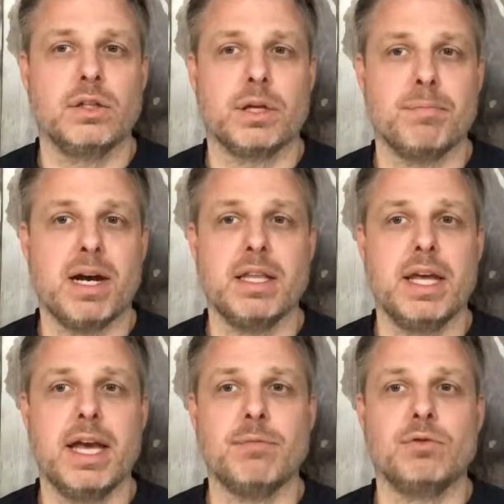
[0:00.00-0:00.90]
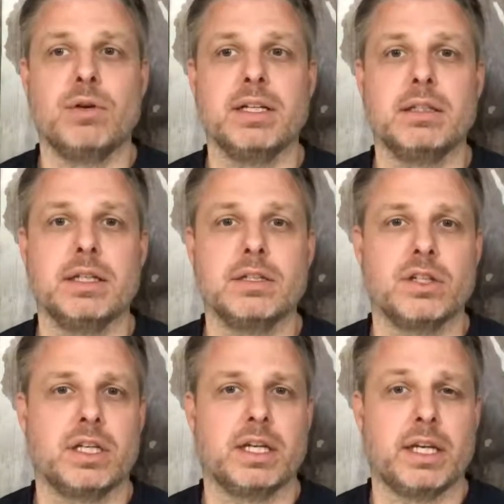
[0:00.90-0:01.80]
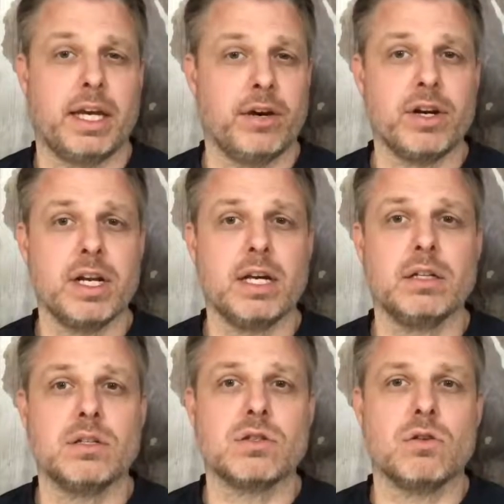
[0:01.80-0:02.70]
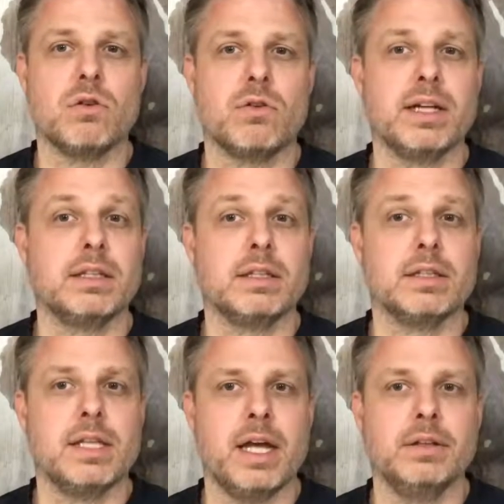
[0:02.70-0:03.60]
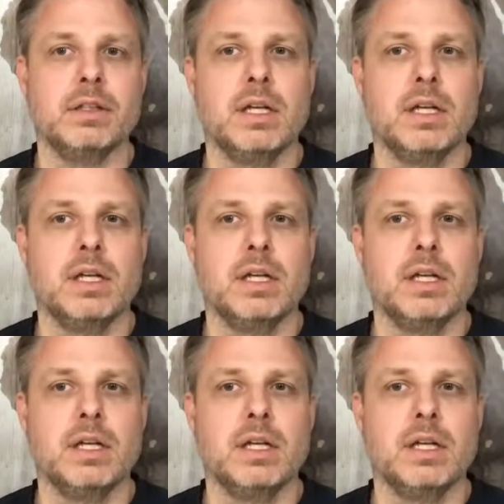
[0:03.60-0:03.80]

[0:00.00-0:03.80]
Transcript: You could buy the ammo right there and you can carry it out of the store right there and then,